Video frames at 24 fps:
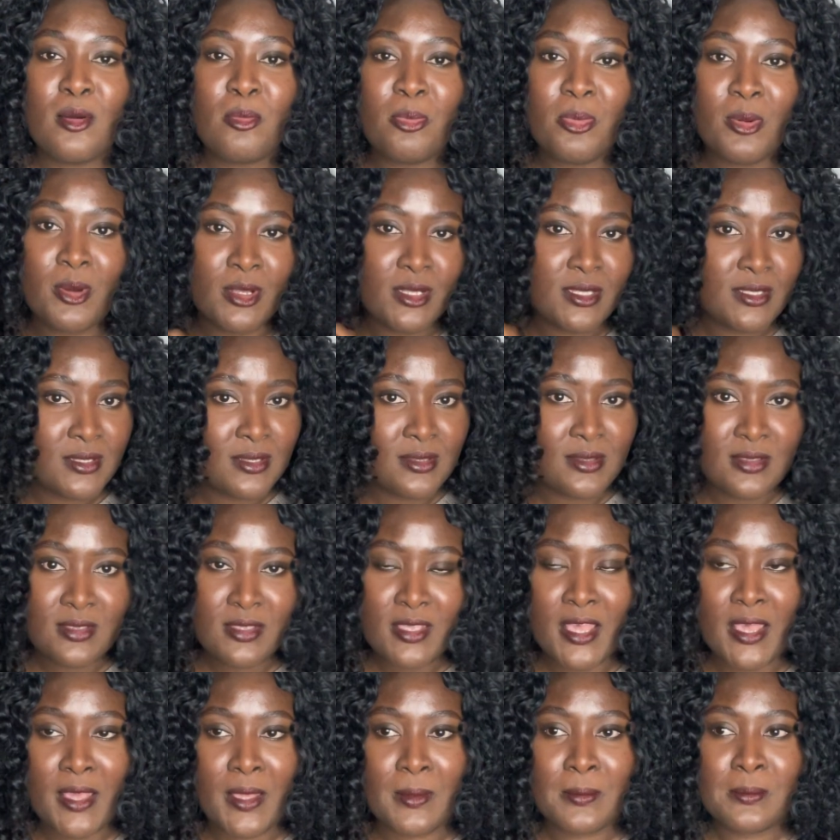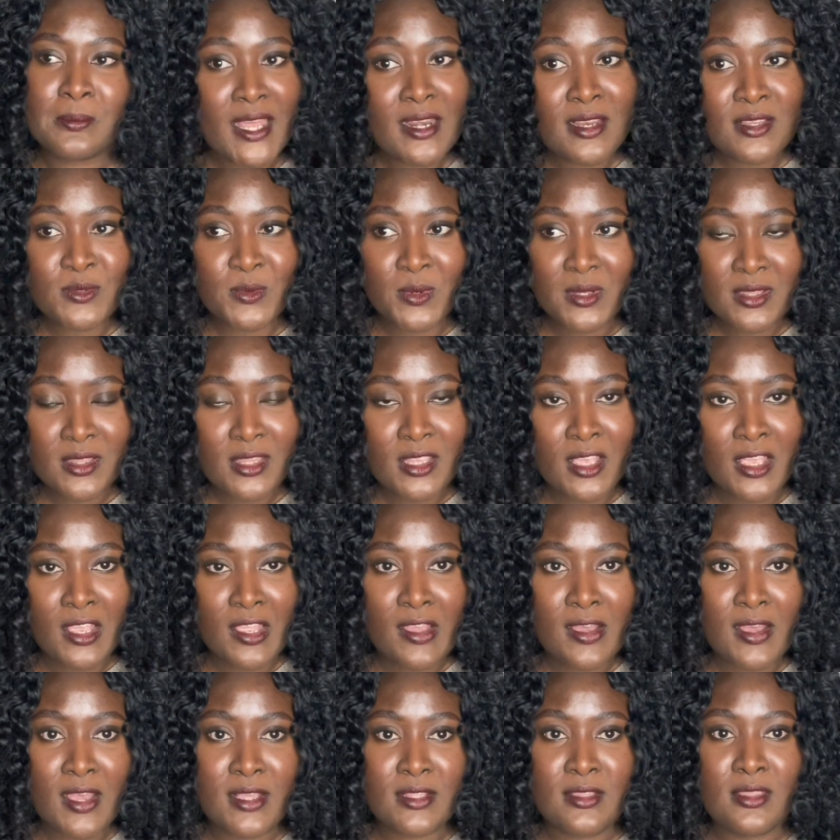But yeah, that is one
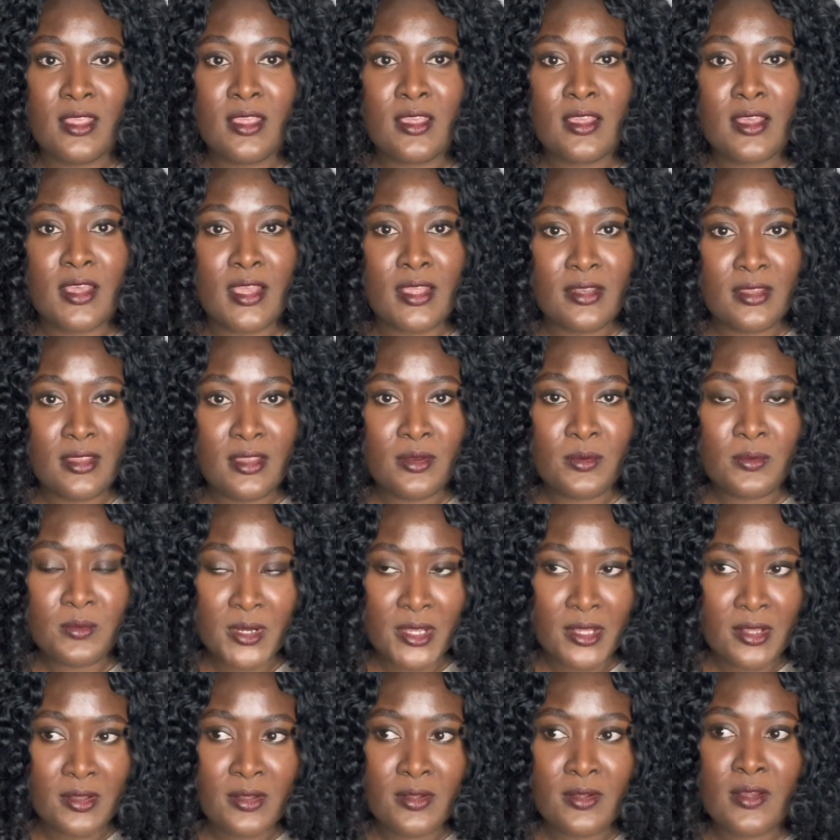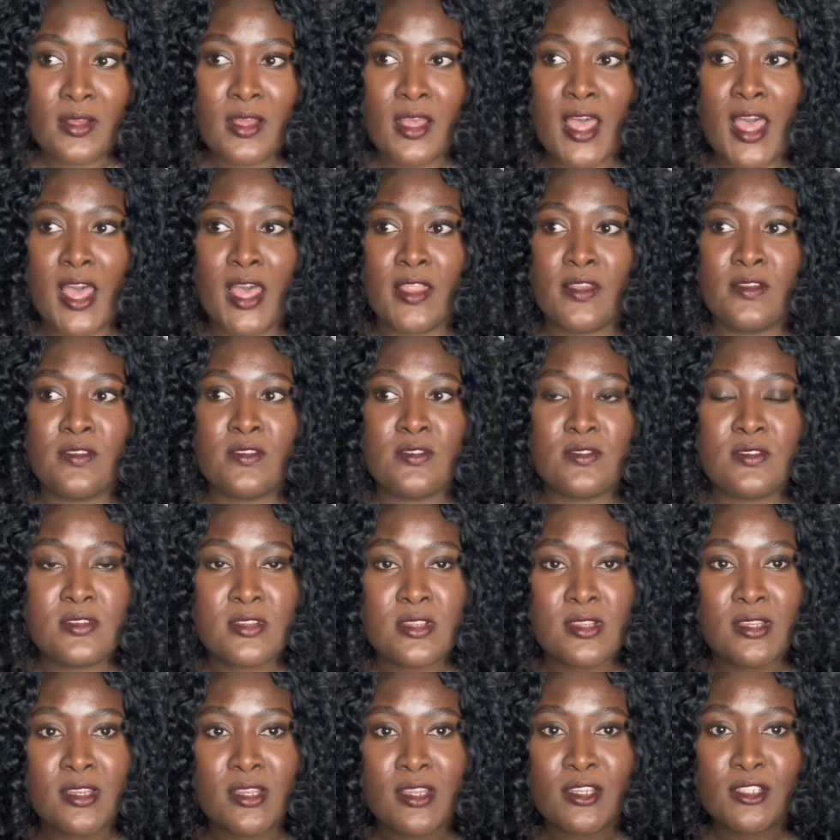thing I think I did well. And
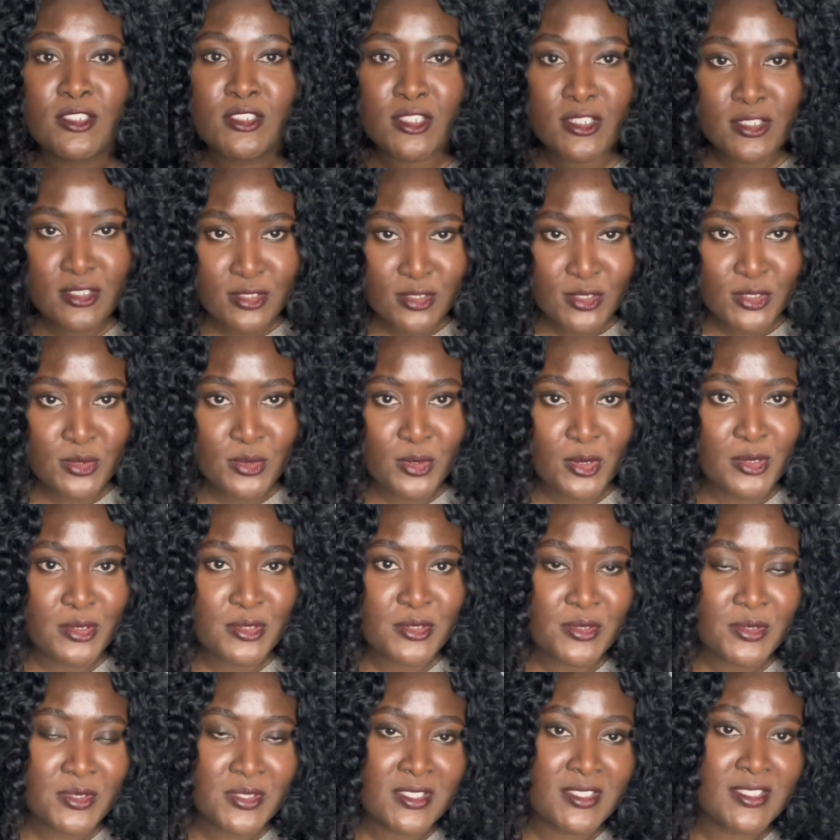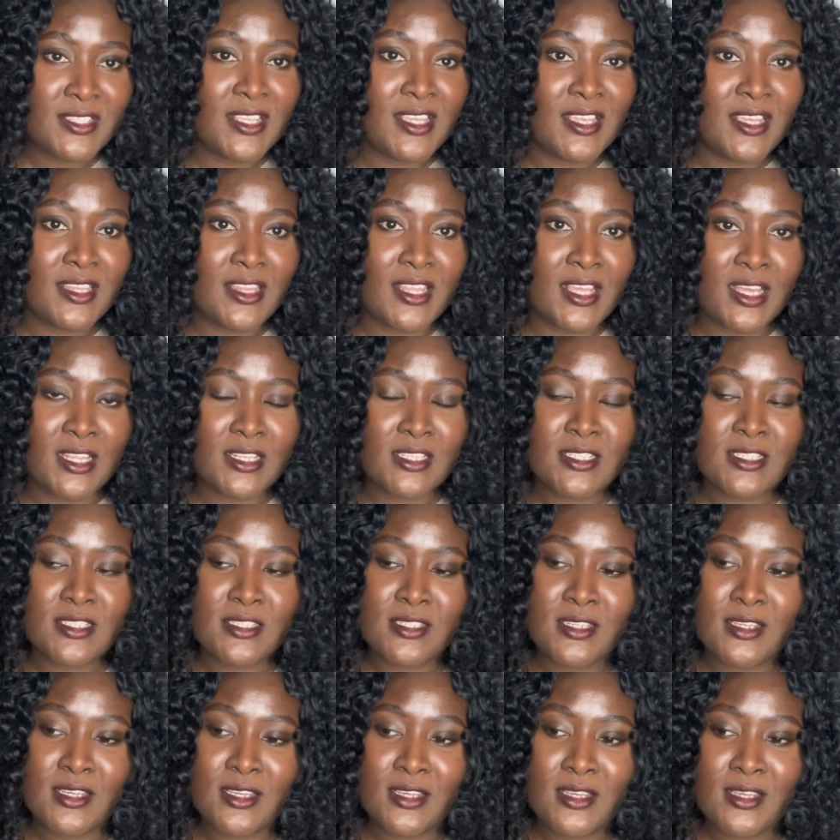just to also say that
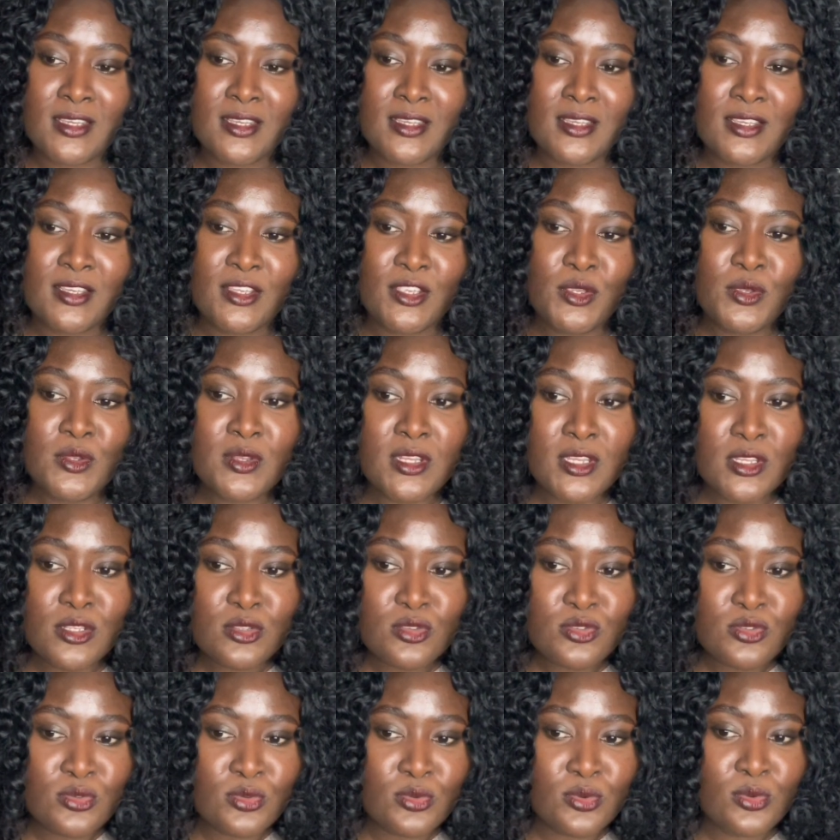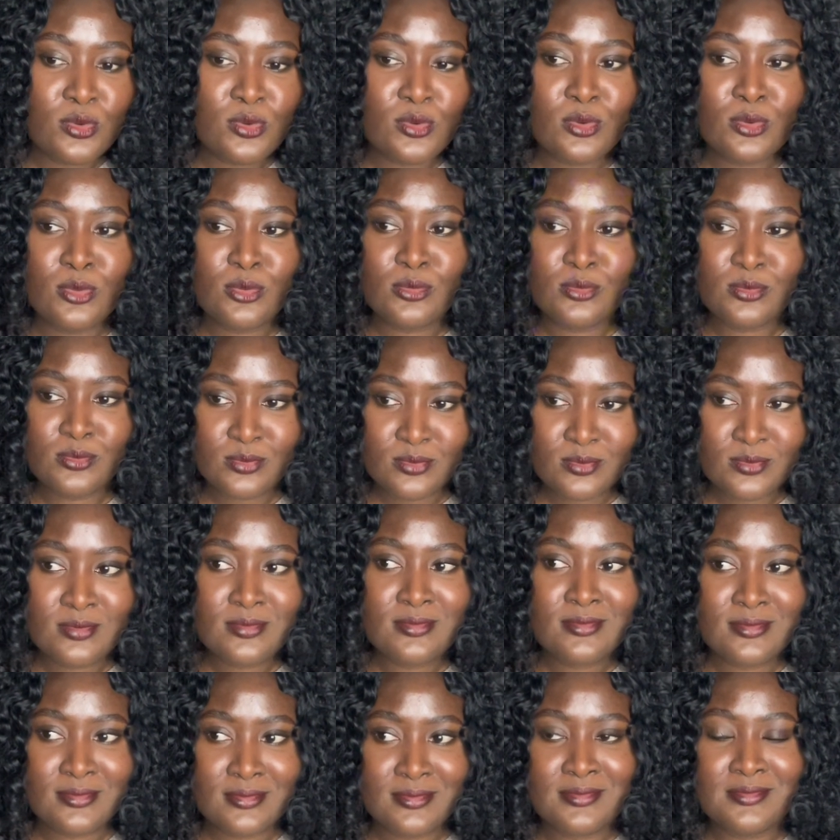you need to
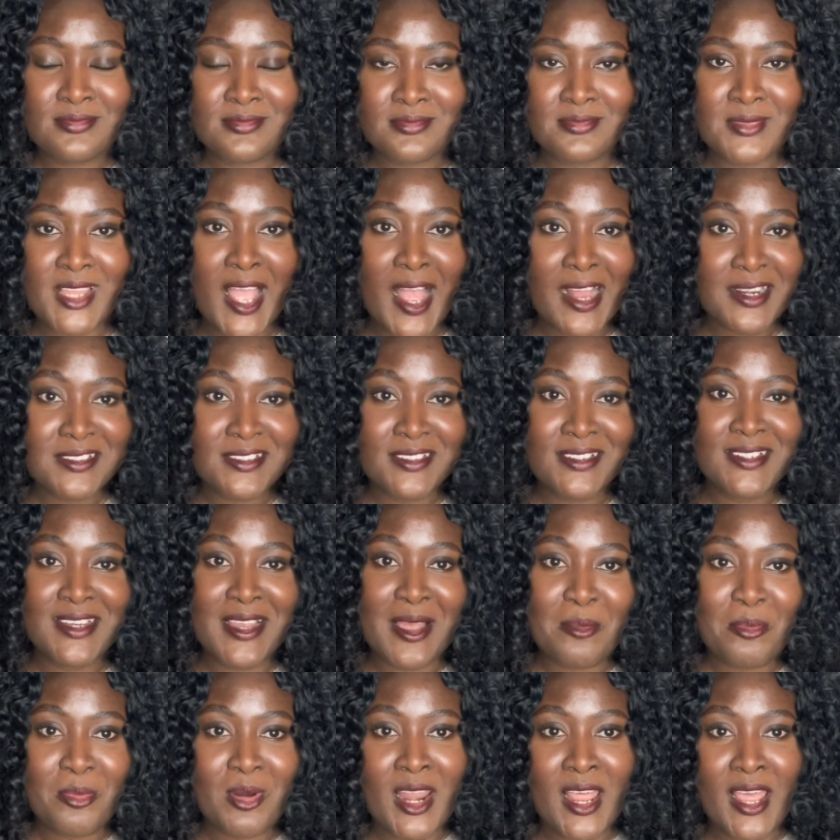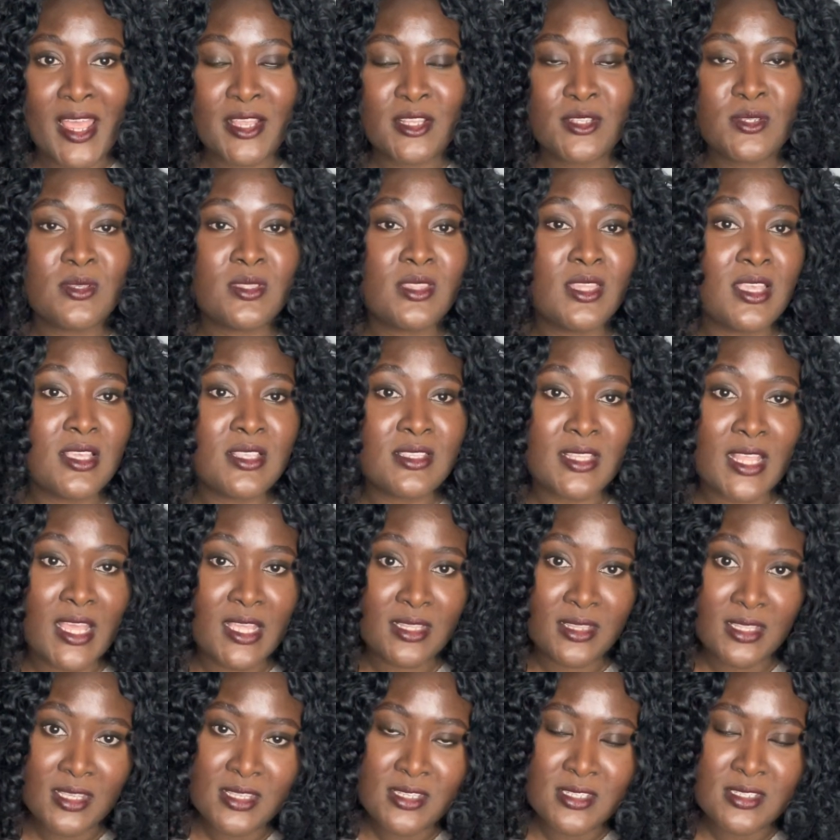actually apply to things
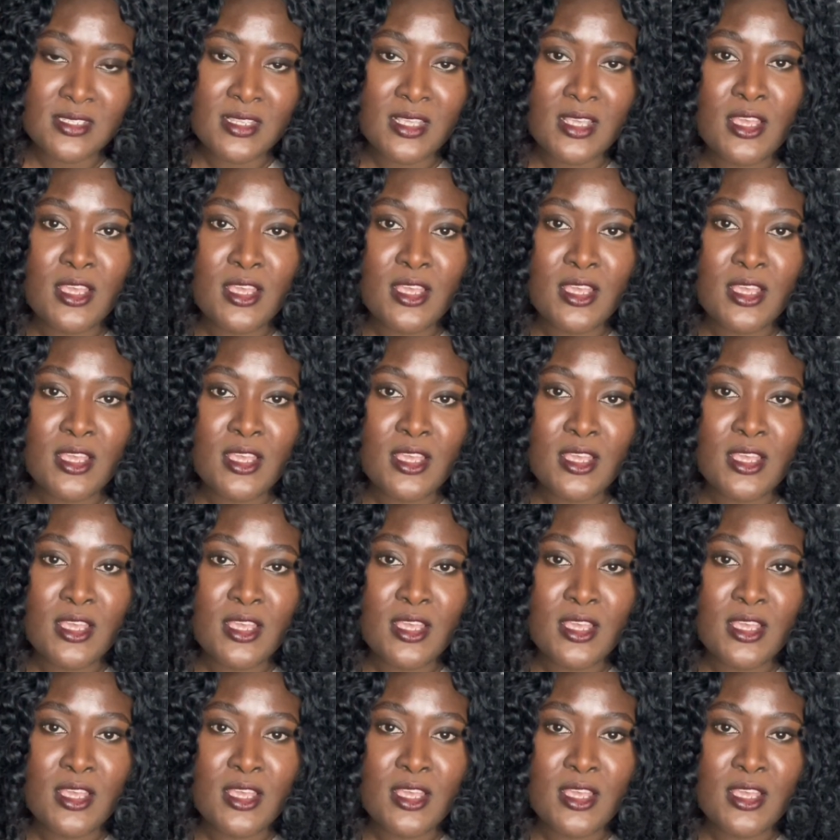like this